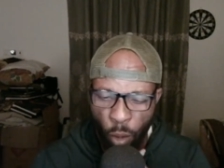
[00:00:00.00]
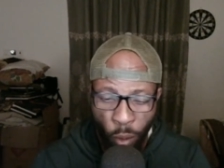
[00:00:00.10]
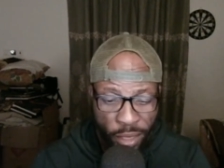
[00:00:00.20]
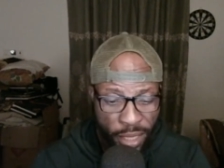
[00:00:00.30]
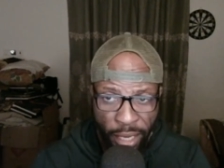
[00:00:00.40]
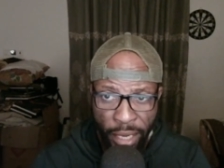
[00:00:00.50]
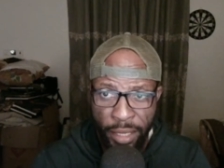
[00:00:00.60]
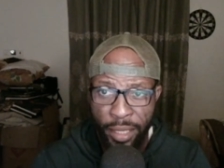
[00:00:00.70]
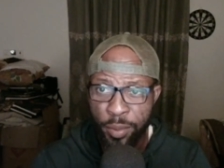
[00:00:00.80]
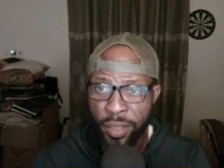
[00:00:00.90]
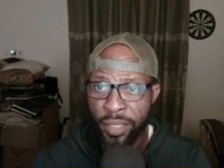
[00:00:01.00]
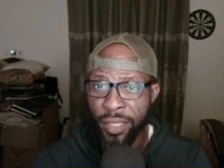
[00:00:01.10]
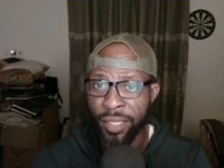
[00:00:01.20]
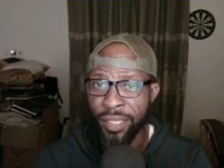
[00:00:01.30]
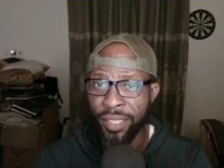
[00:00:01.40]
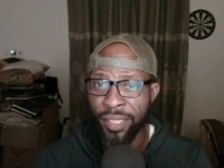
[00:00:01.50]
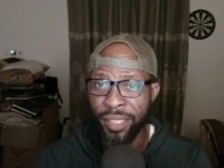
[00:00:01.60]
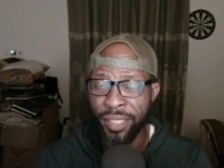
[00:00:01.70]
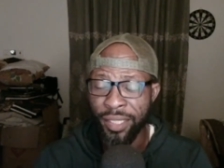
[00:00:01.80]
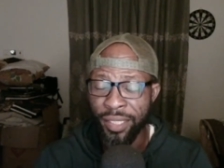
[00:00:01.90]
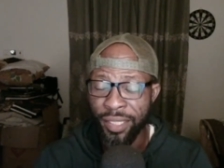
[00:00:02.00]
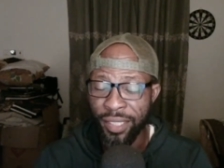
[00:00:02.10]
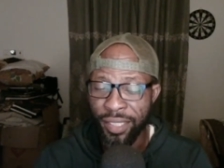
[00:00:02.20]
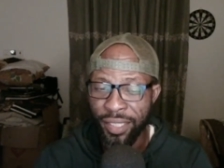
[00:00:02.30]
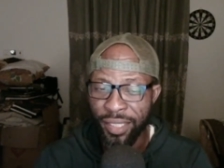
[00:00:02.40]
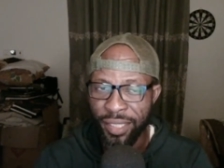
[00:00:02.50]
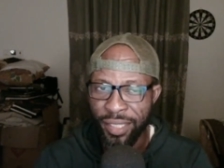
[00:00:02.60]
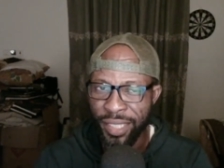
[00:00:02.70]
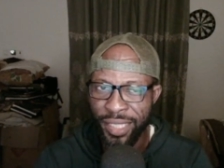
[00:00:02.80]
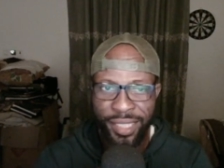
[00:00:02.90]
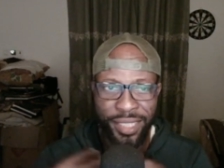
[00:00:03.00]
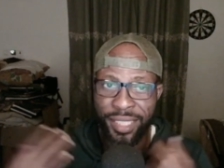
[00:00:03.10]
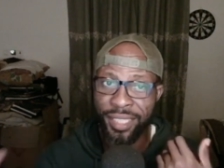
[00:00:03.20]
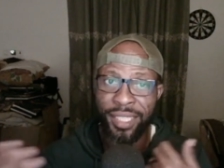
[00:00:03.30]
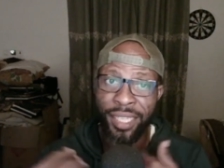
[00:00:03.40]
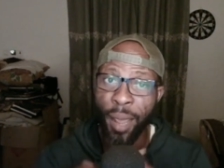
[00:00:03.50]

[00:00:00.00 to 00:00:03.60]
once again, I mean, uh, uh, uh this this uh,